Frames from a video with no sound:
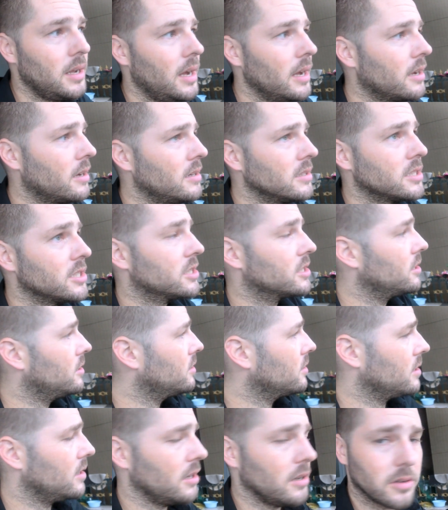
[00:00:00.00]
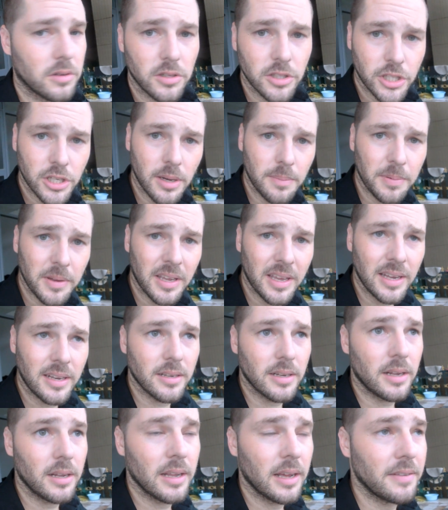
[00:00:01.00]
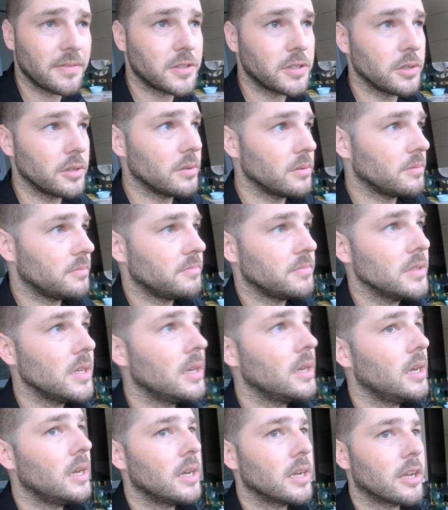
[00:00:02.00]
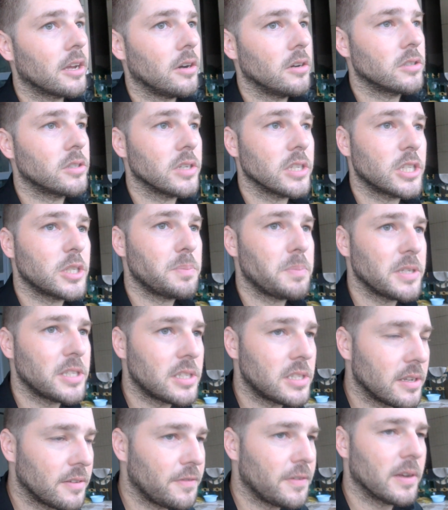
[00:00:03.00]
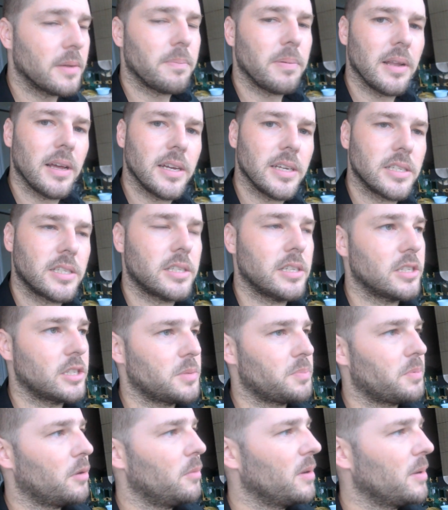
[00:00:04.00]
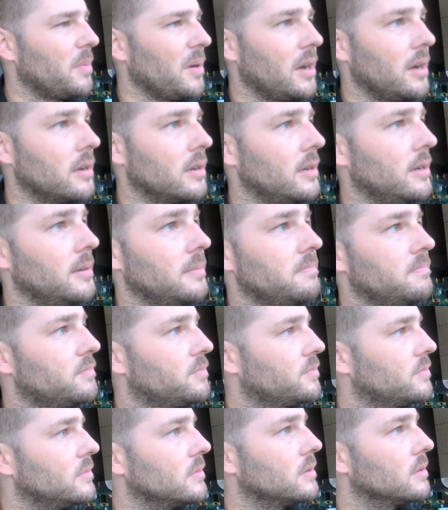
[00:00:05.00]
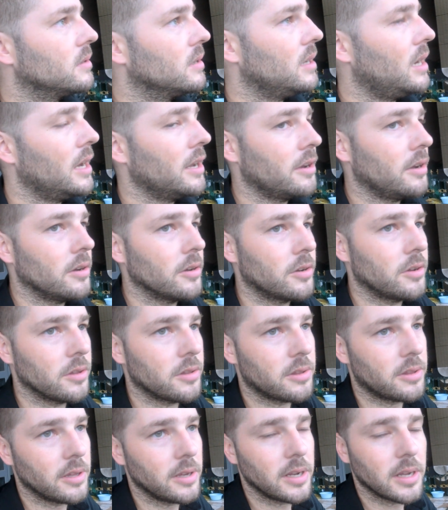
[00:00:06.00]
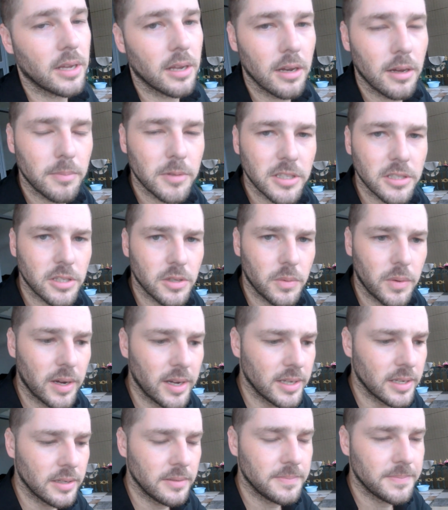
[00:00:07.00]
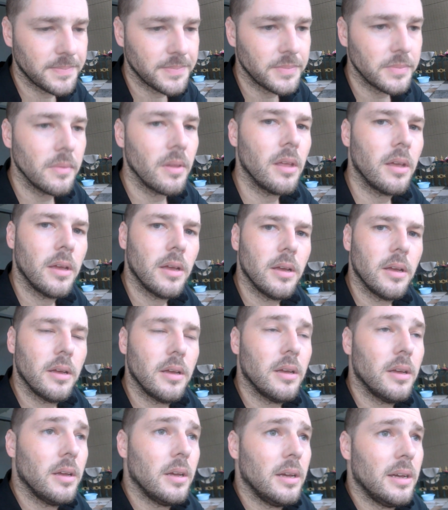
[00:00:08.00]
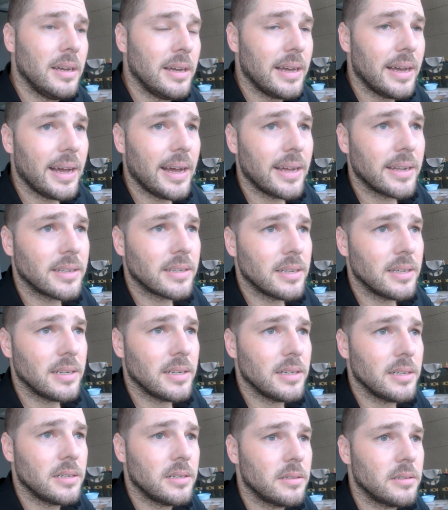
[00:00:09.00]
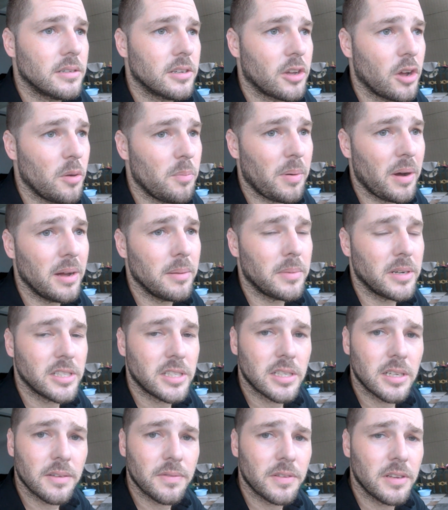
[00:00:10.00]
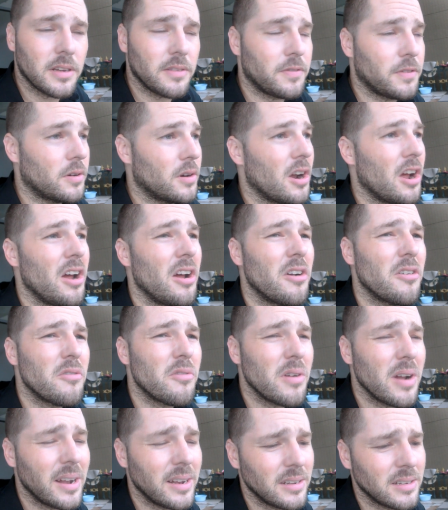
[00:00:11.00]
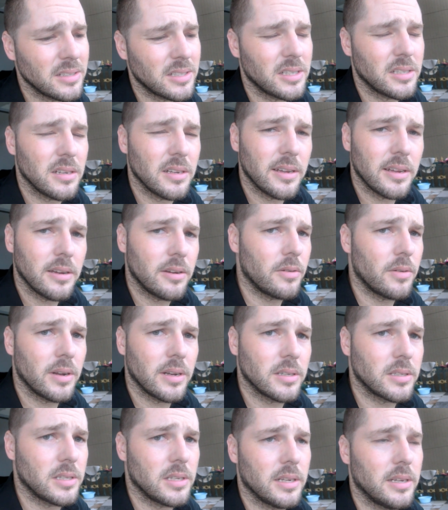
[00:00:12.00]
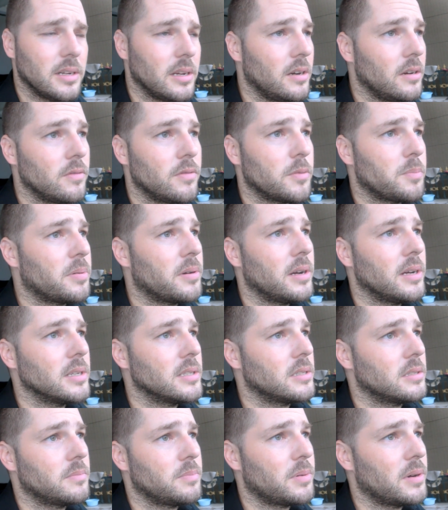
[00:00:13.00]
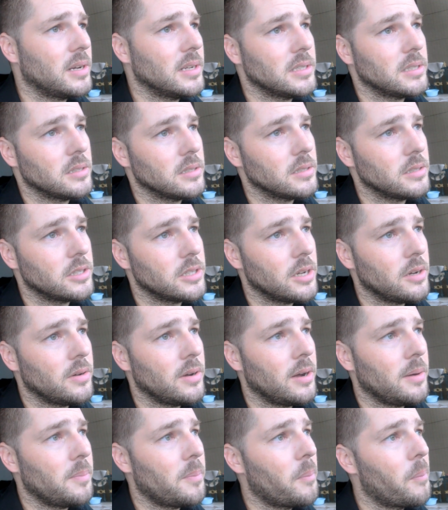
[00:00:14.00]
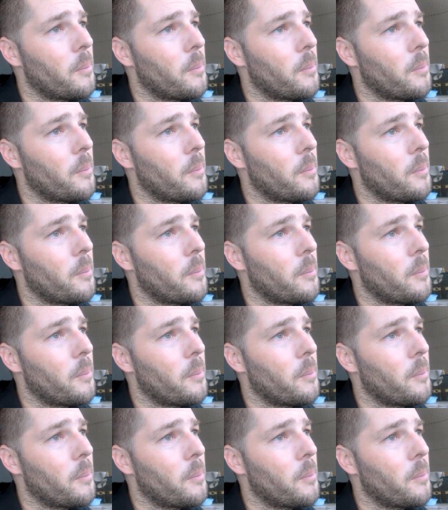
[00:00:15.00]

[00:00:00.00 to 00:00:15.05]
I can't just go to the local shop and get it. I'll have to go to a specific place that's probably about I don't know, a good 30 kilometers away, and go buy my stuff there for horrendously overpriced prices. So